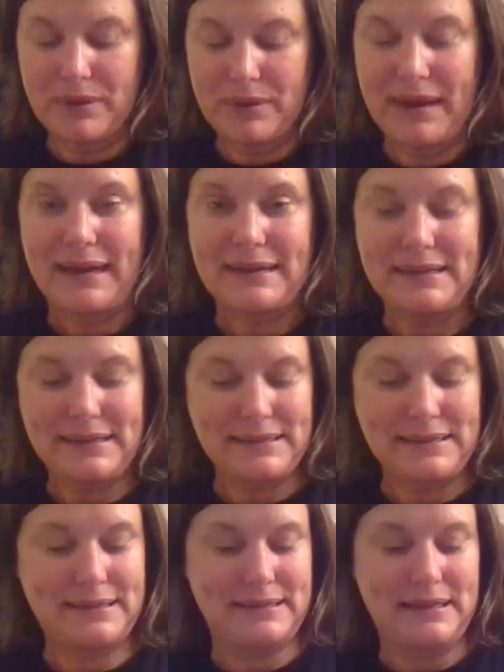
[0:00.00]

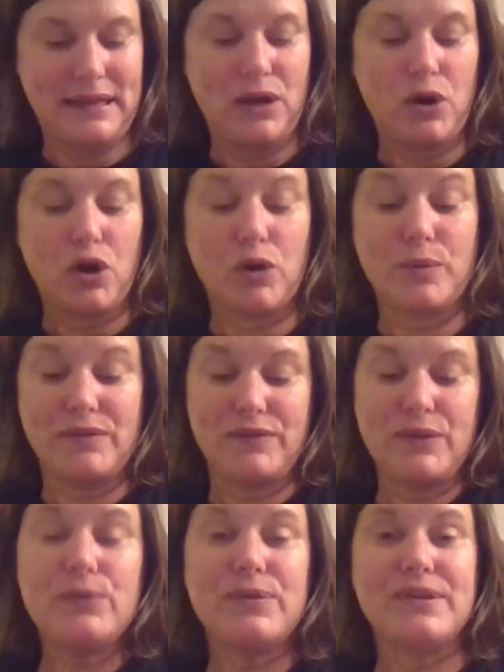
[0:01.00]
practice or
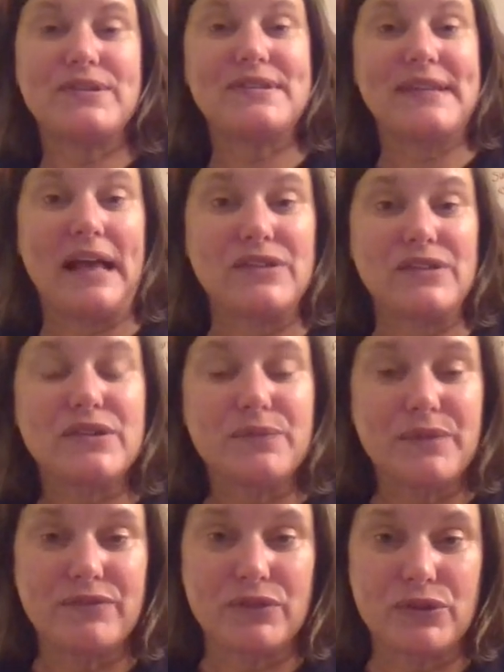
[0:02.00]
review the sounds that
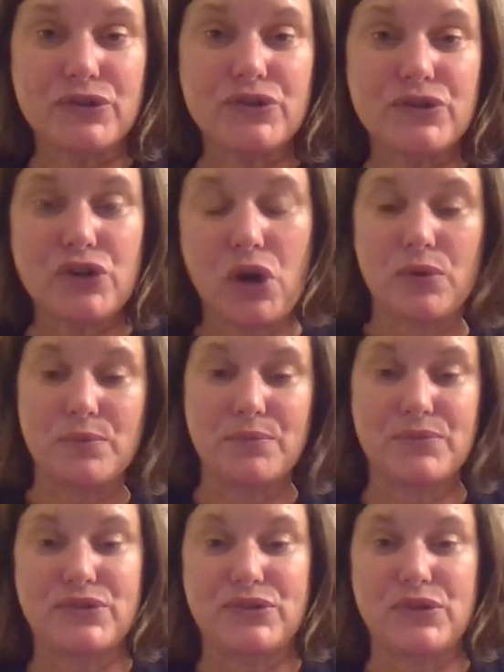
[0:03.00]
we've learned
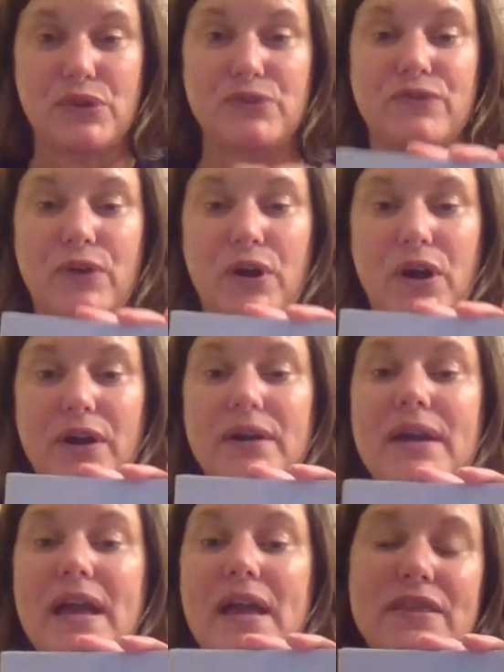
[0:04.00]
so far.
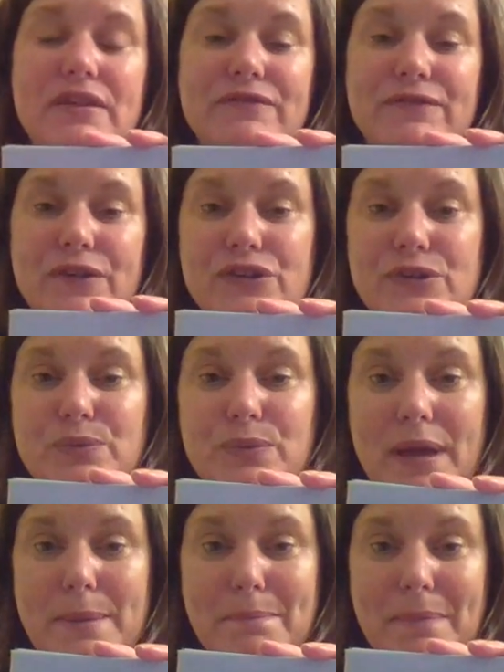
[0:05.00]
The first
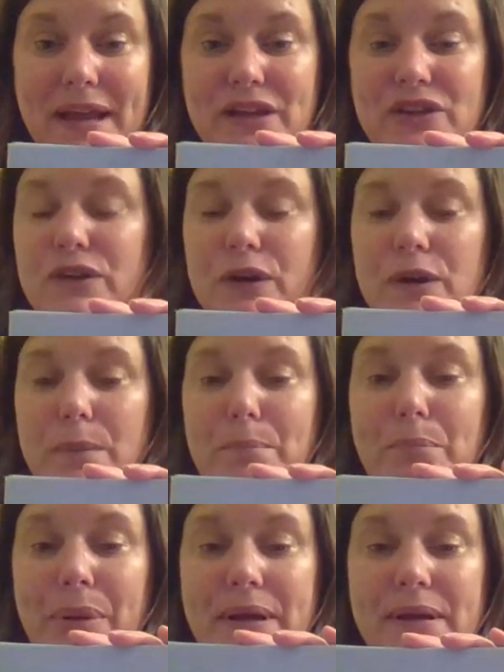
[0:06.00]
one, my
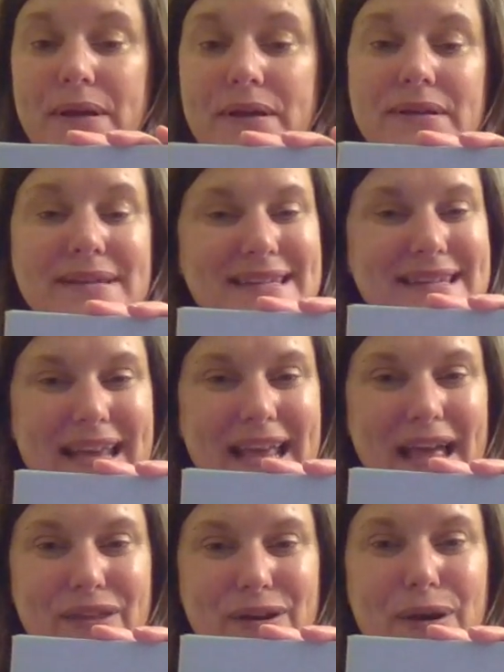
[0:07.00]
turn.
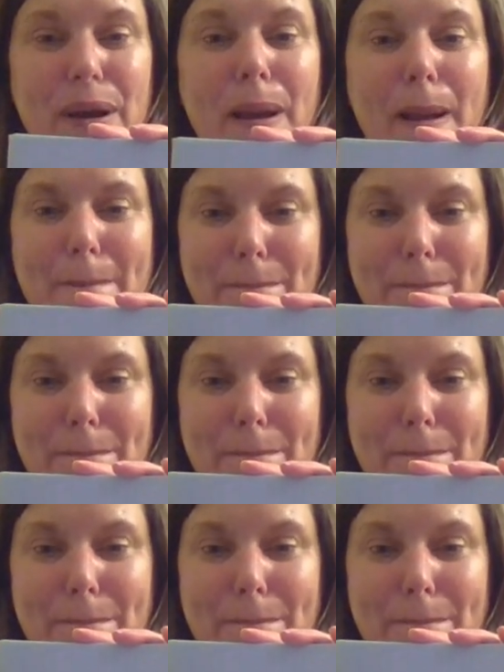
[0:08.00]
Together.